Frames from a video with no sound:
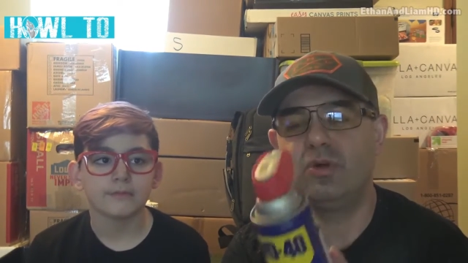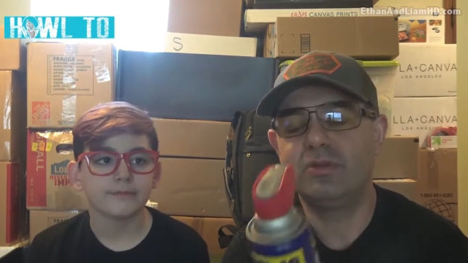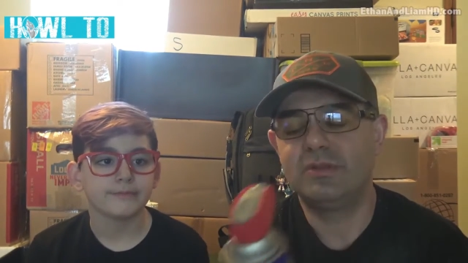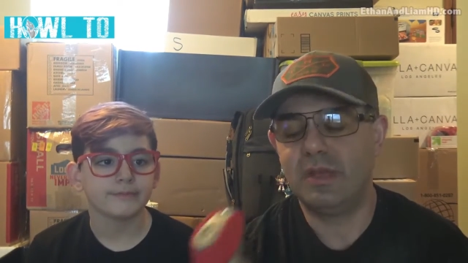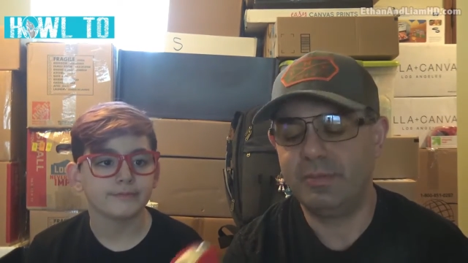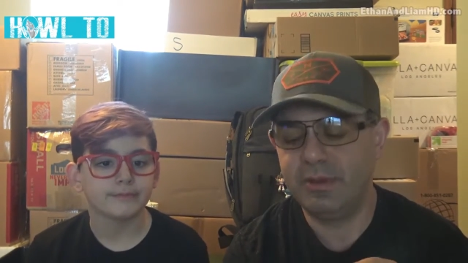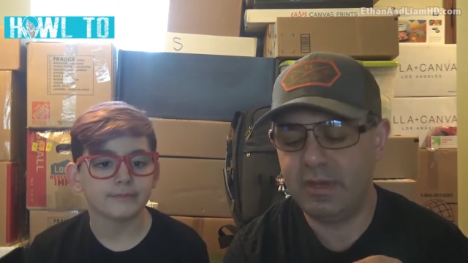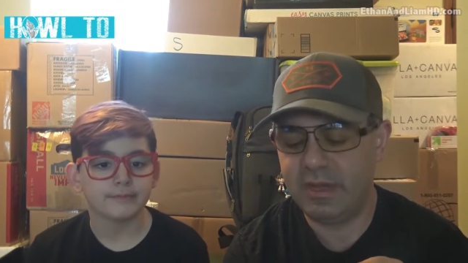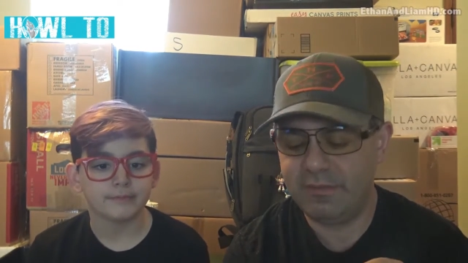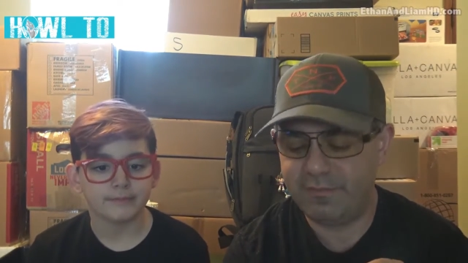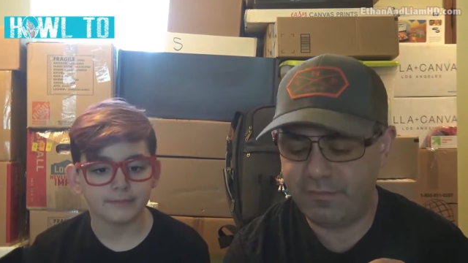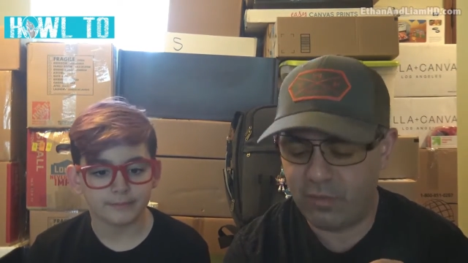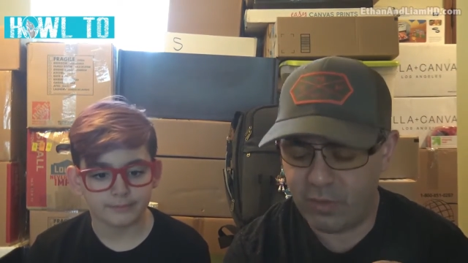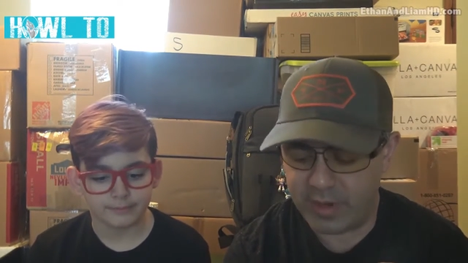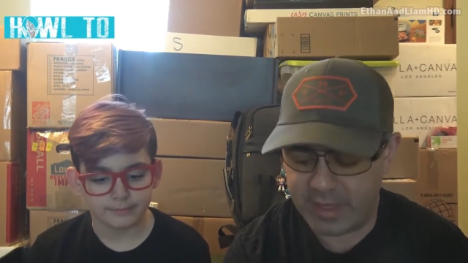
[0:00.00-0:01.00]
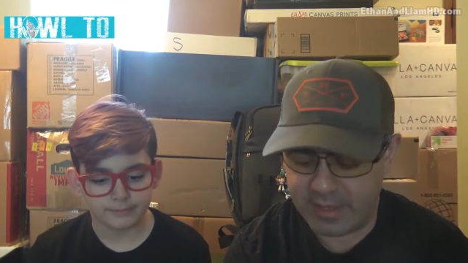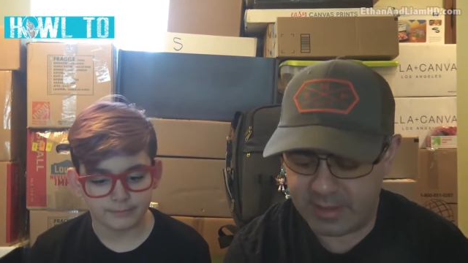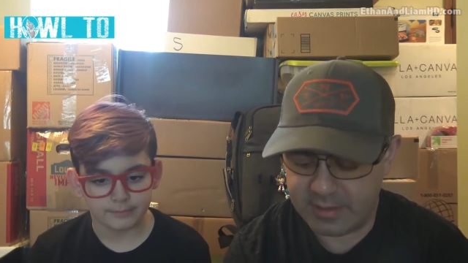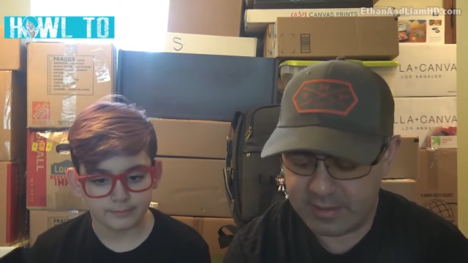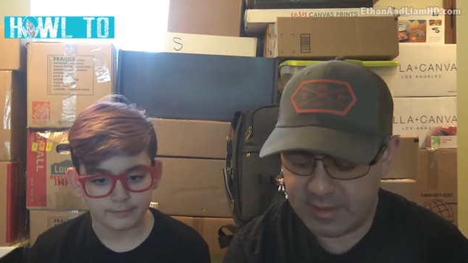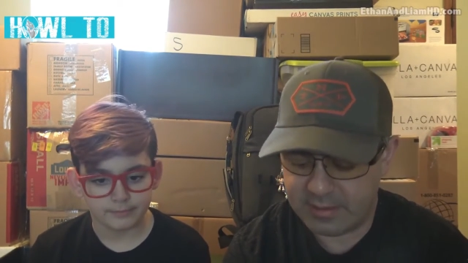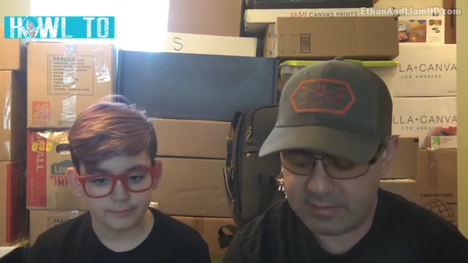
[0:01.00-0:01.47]
Speaker 1: old
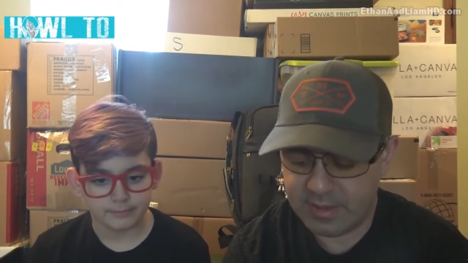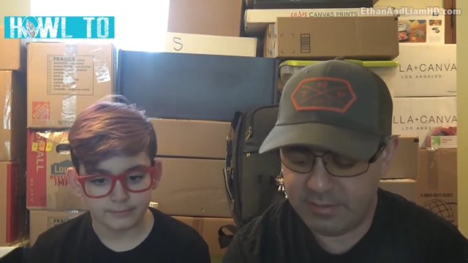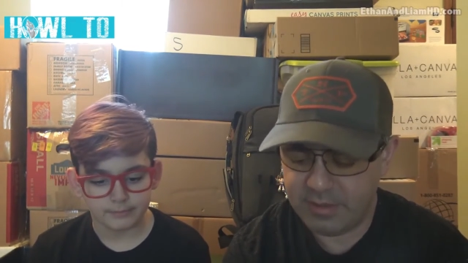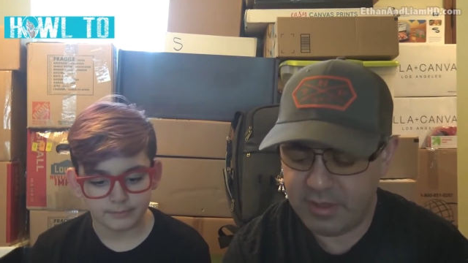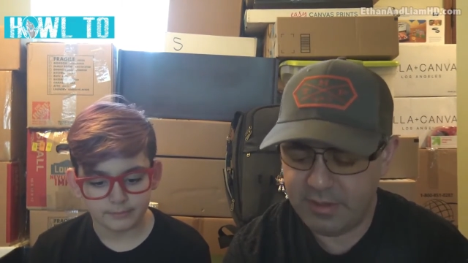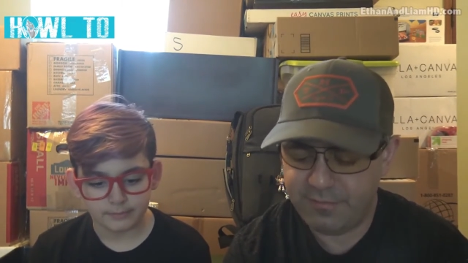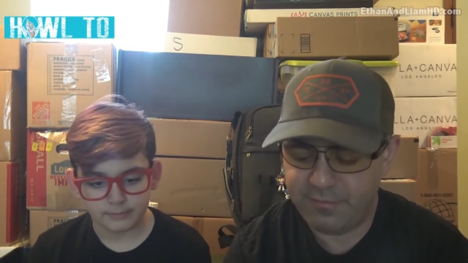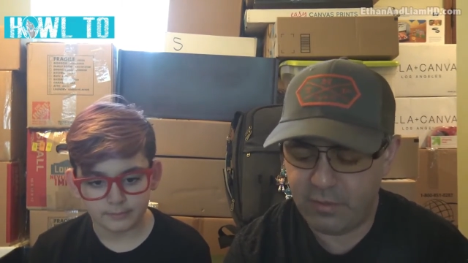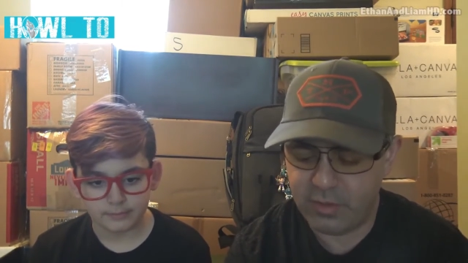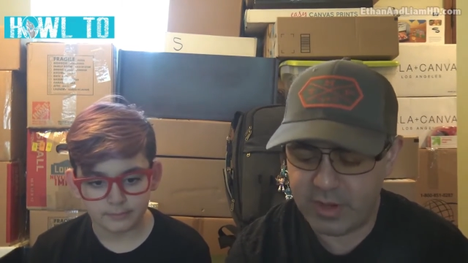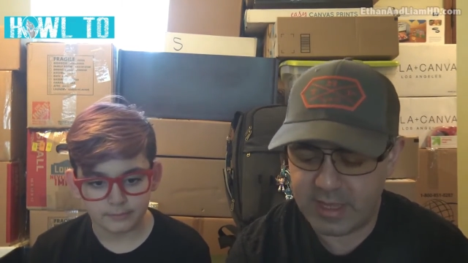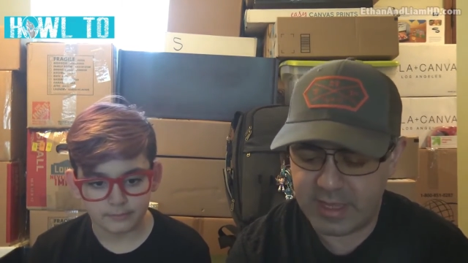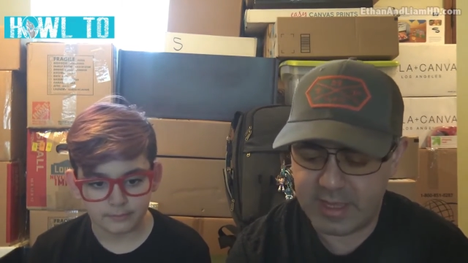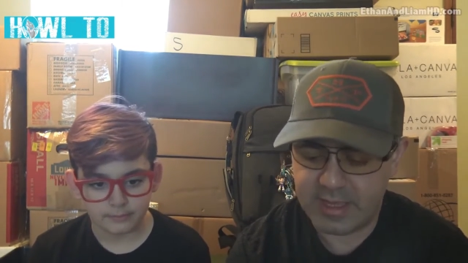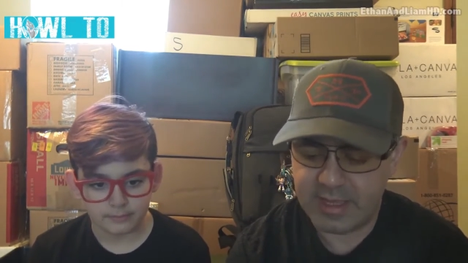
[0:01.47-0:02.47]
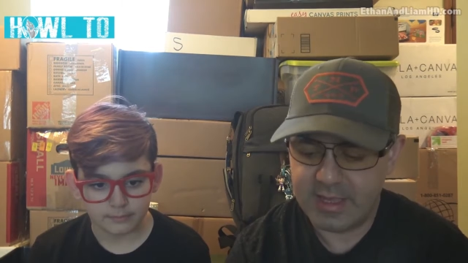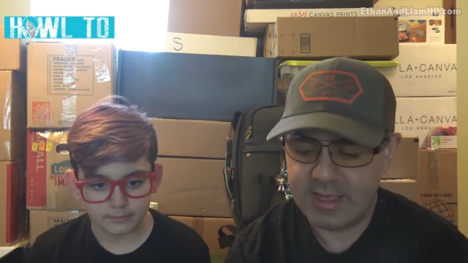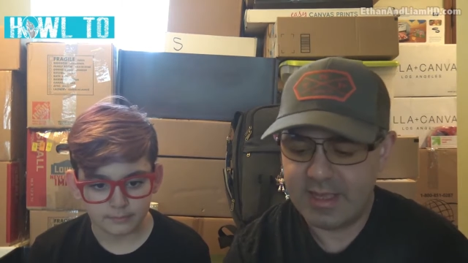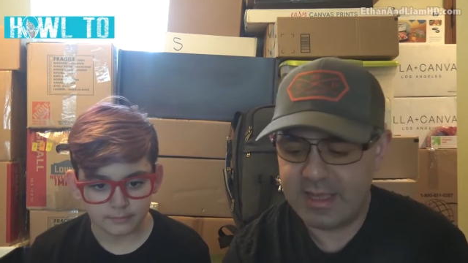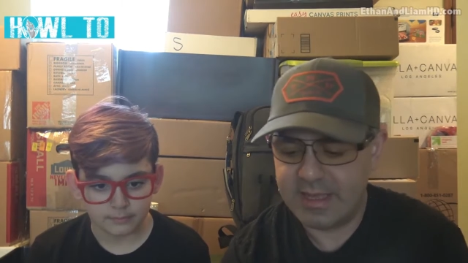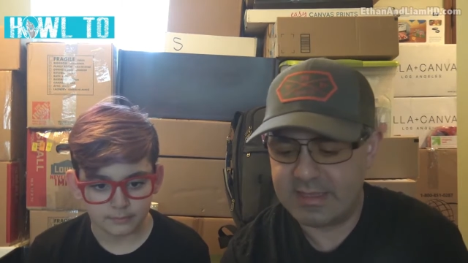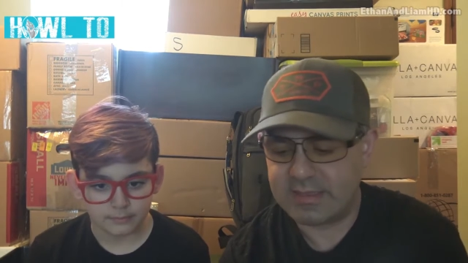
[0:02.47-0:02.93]
WD-40. Now, WD-40
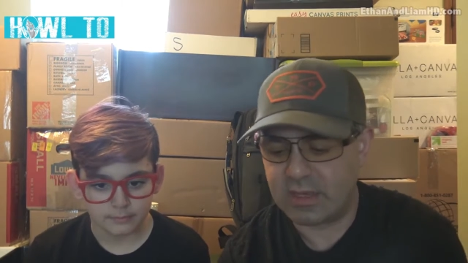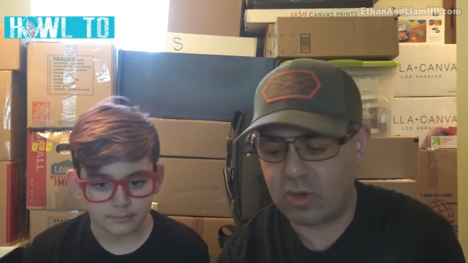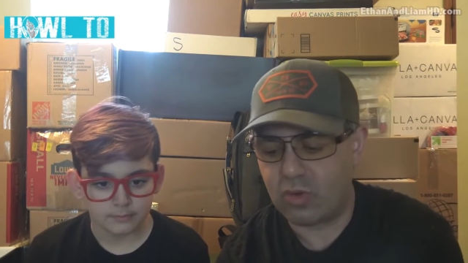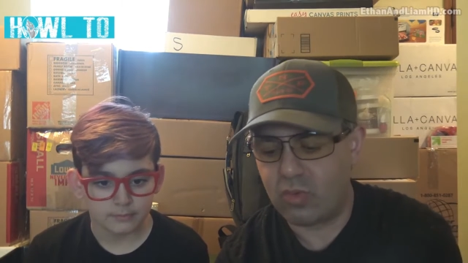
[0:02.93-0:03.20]
is a